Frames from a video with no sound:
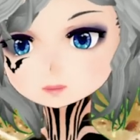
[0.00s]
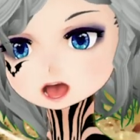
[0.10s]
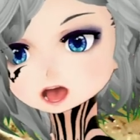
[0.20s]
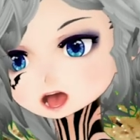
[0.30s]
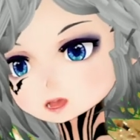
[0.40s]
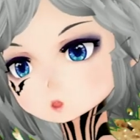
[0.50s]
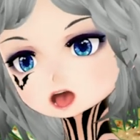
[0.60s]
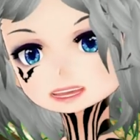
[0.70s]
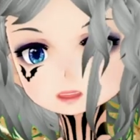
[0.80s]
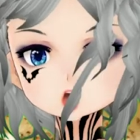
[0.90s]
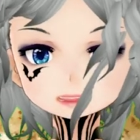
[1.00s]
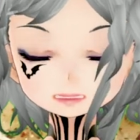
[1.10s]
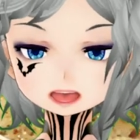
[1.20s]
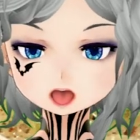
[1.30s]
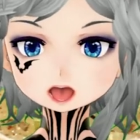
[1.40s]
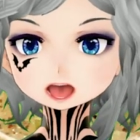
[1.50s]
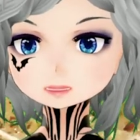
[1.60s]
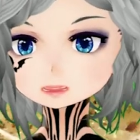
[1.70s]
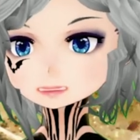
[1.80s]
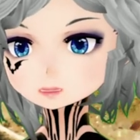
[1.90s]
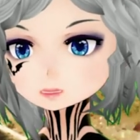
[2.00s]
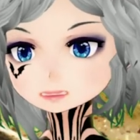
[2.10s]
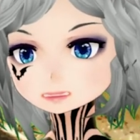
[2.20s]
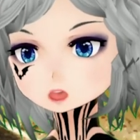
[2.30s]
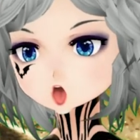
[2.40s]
I did it with the salmon. You can also